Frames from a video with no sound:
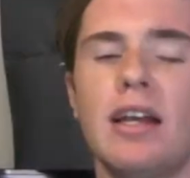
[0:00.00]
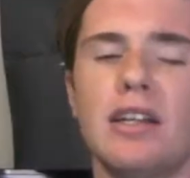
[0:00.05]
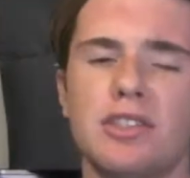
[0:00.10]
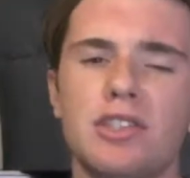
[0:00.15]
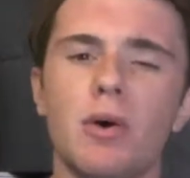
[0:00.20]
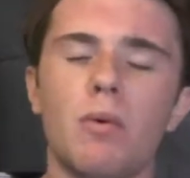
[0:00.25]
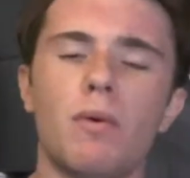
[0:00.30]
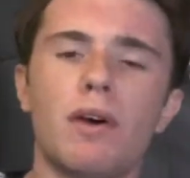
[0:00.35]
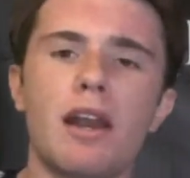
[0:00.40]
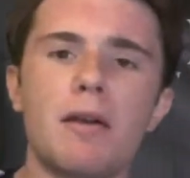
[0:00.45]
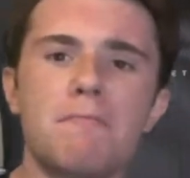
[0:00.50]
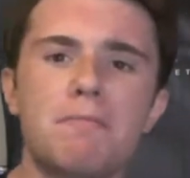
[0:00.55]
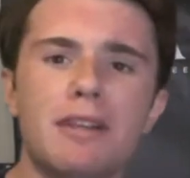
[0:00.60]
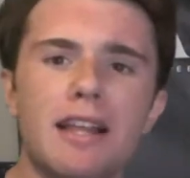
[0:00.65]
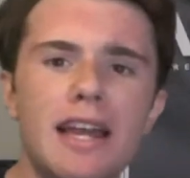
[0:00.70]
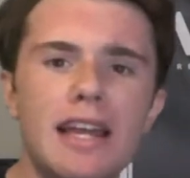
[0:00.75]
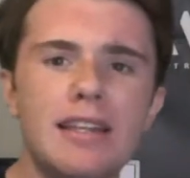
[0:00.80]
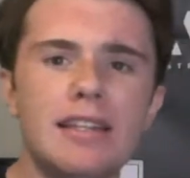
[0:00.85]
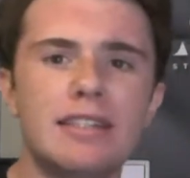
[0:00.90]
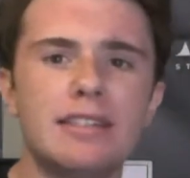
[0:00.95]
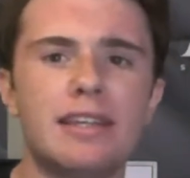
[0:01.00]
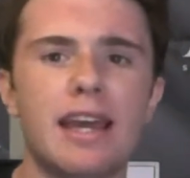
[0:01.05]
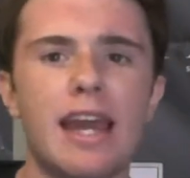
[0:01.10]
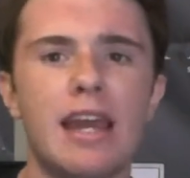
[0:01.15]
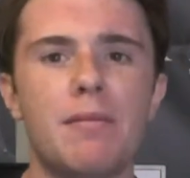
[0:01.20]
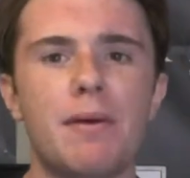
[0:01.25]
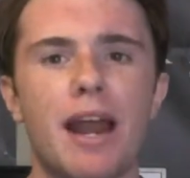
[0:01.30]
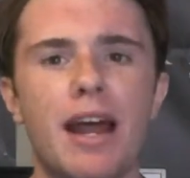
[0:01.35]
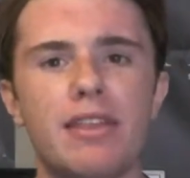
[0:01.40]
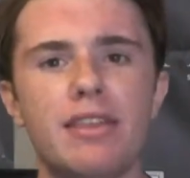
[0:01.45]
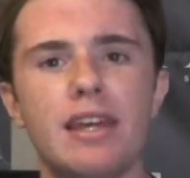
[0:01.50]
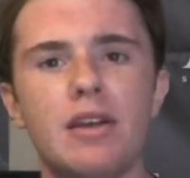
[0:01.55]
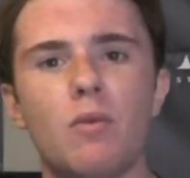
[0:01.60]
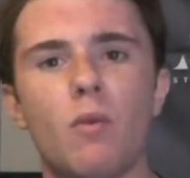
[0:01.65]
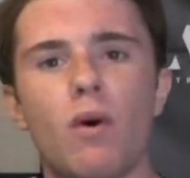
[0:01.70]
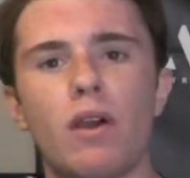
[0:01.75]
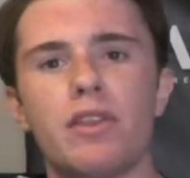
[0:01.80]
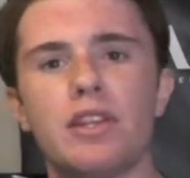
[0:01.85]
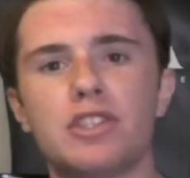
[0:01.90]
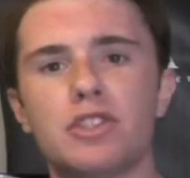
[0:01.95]
So when I'm playing this game, and I
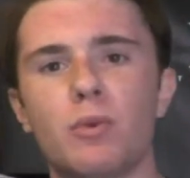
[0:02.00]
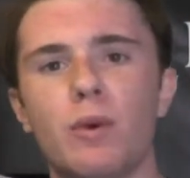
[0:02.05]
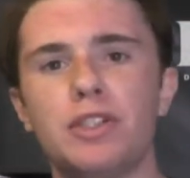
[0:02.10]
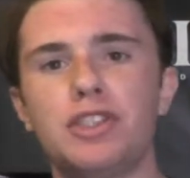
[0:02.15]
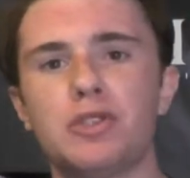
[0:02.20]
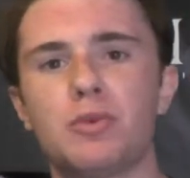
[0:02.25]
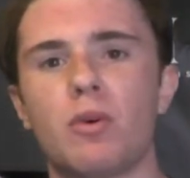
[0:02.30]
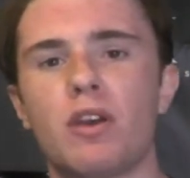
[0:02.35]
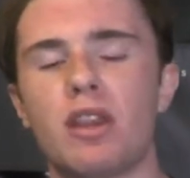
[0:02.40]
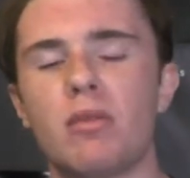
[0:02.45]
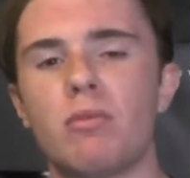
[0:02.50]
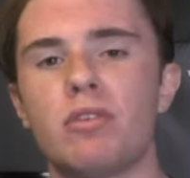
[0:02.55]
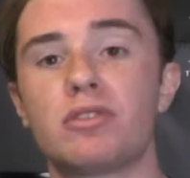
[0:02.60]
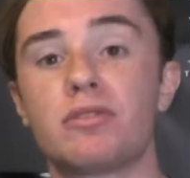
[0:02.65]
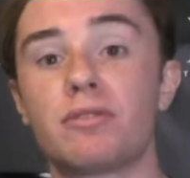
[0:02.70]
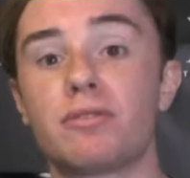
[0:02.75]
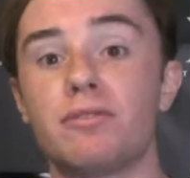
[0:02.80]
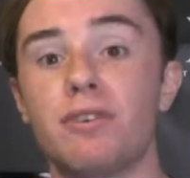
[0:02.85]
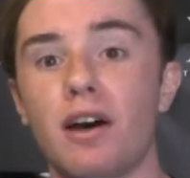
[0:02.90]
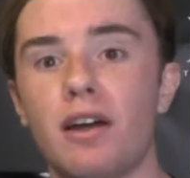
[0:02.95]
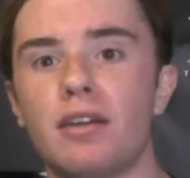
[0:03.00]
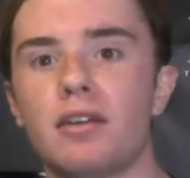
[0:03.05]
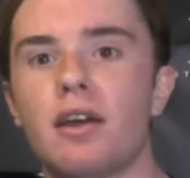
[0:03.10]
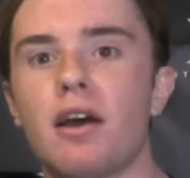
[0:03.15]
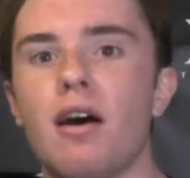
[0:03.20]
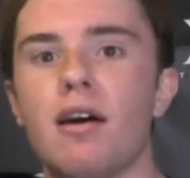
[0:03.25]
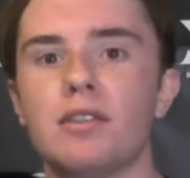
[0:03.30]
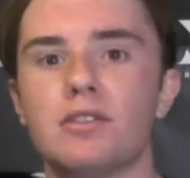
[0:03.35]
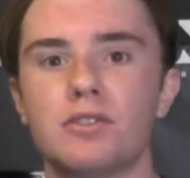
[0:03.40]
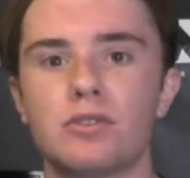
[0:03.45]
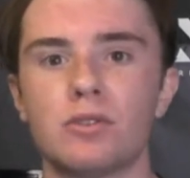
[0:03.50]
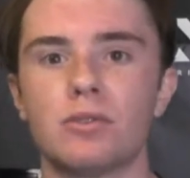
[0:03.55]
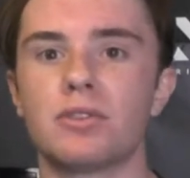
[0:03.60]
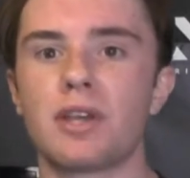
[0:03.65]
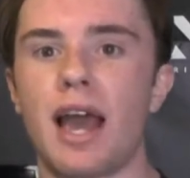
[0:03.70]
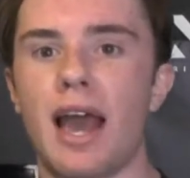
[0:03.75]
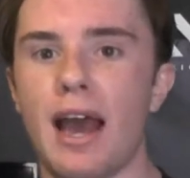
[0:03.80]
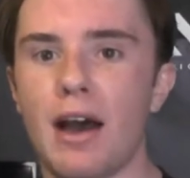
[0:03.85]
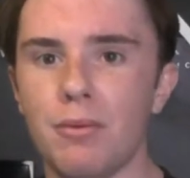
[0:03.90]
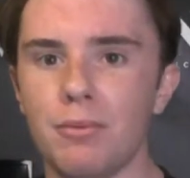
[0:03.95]
think the Switch is one of the most fun
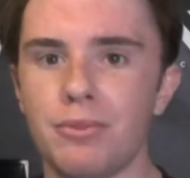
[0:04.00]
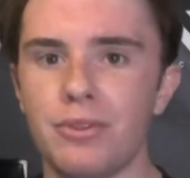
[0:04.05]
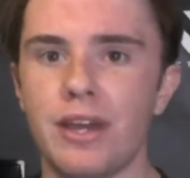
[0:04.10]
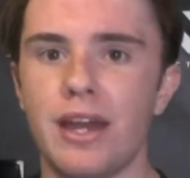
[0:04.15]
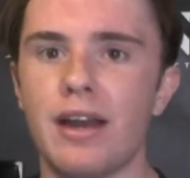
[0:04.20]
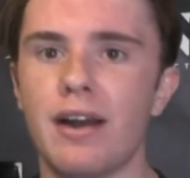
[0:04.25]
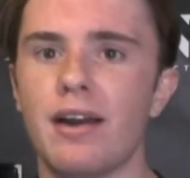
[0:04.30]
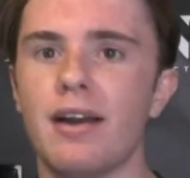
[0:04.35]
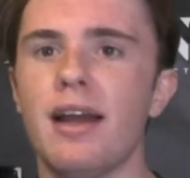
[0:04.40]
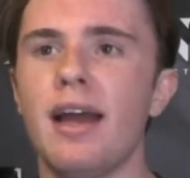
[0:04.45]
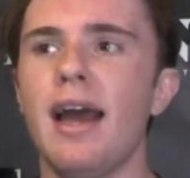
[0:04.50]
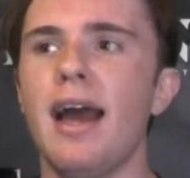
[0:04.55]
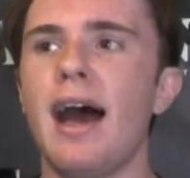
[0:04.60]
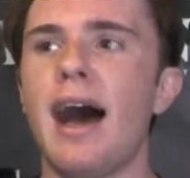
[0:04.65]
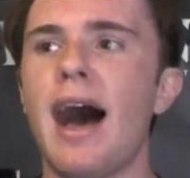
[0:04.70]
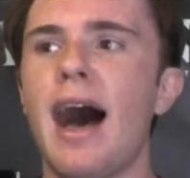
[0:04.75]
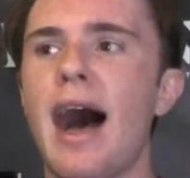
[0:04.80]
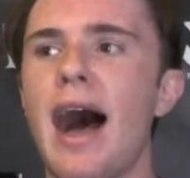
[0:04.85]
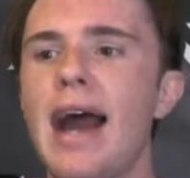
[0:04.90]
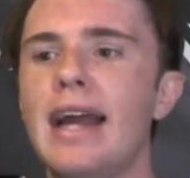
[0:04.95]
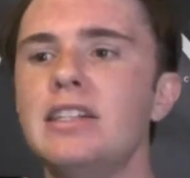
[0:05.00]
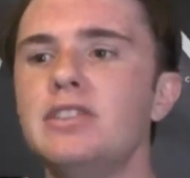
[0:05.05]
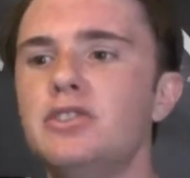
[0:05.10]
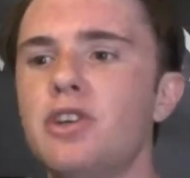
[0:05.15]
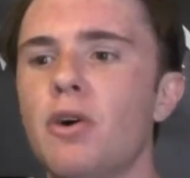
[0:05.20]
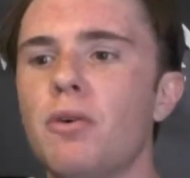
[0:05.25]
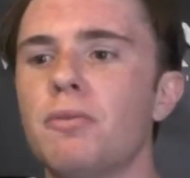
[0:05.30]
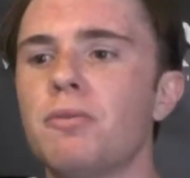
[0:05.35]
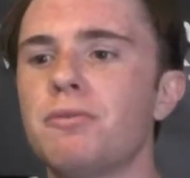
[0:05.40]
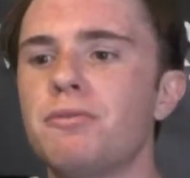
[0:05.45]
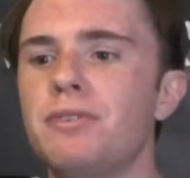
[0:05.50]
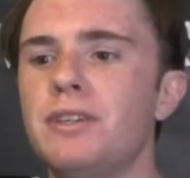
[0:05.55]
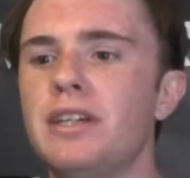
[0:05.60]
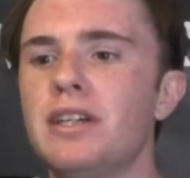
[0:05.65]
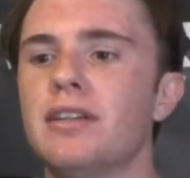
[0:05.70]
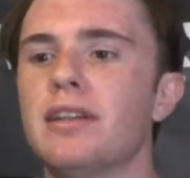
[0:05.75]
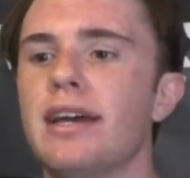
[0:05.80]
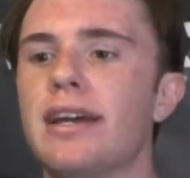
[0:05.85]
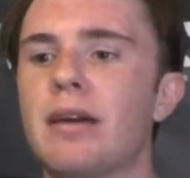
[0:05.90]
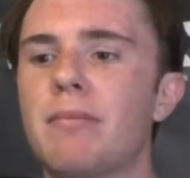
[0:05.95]
consoles out there, I don't
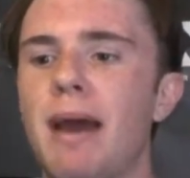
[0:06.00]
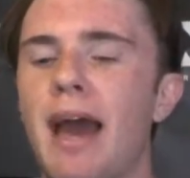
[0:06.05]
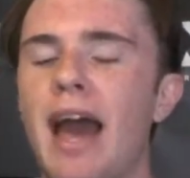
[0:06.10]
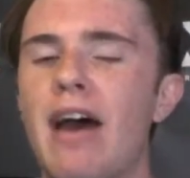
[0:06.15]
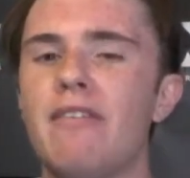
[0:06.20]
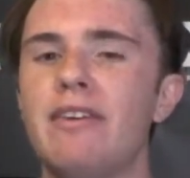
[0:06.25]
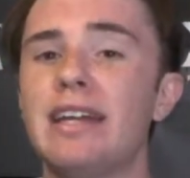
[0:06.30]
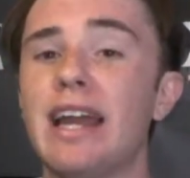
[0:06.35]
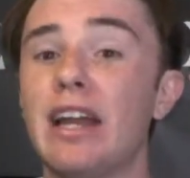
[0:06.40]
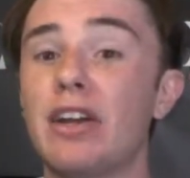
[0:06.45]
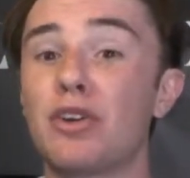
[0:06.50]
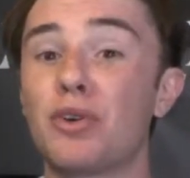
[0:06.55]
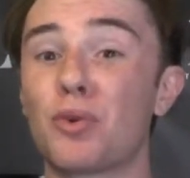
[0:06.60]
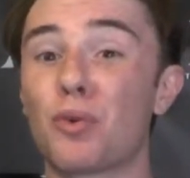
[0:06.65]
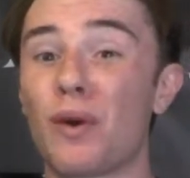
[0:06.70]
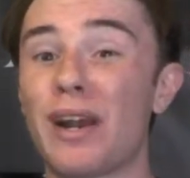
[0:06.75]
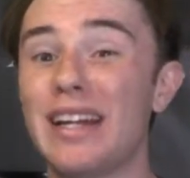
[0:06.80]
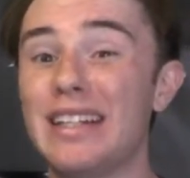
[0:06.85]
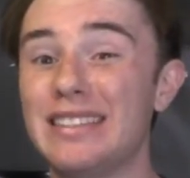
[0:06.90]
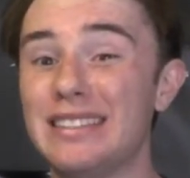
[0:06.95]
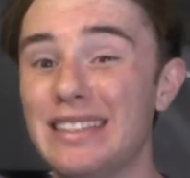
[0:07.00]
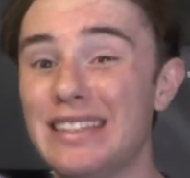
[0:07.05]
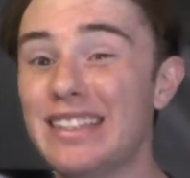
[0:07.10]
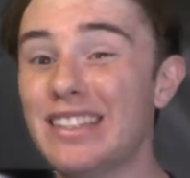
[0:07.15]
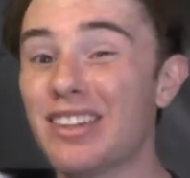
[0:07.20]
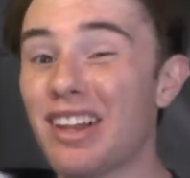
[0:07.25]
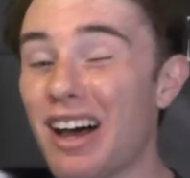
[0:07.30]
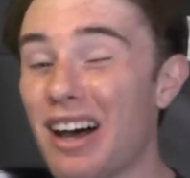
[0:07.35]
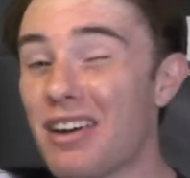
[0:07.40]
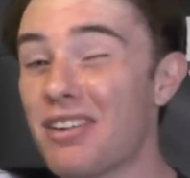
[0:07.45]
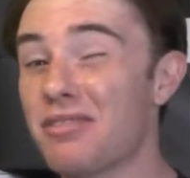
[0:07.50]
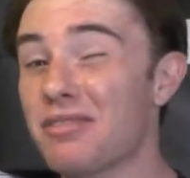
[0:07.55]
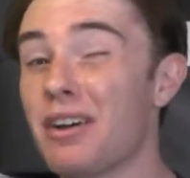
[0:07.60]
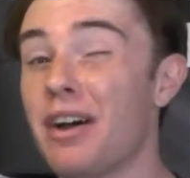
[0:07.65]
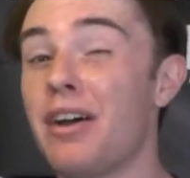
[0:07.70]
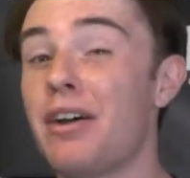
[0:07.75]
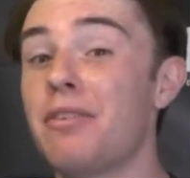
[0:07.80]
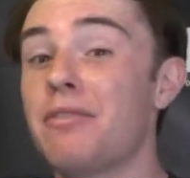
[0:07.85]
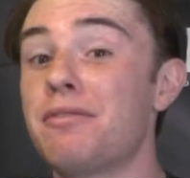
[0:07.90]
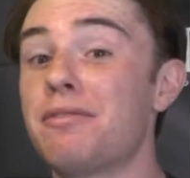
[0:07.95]
feel like I'm having a great deal of
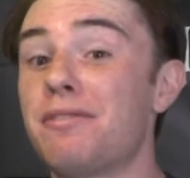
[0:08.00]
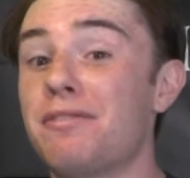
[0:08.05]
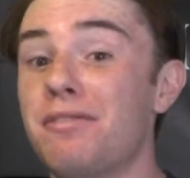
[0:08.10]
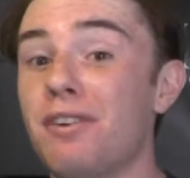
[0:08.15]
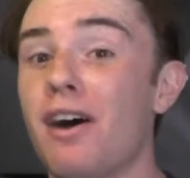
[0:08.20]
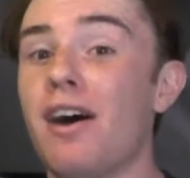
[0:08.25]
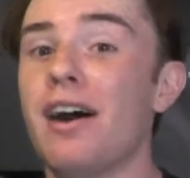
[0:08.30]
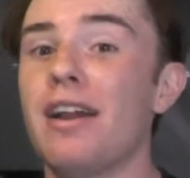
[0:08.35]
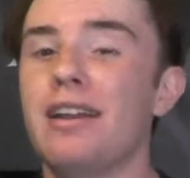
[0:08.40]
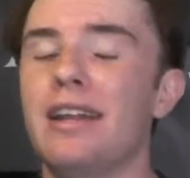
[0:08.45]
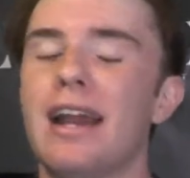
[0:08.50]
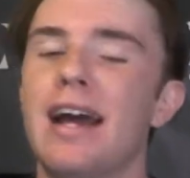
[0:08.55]
fun.